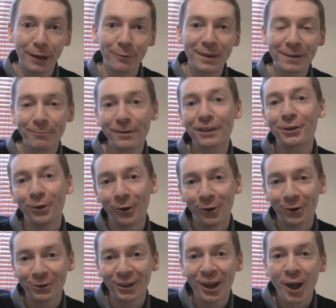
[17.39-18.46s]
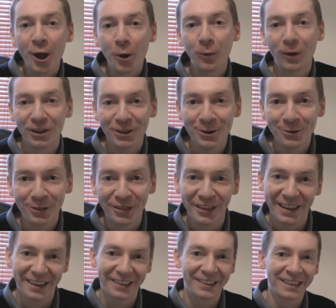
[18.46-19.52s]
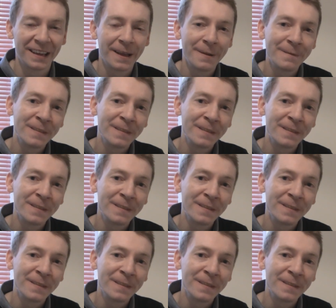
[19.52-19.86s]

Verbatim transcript: that we can record what you think.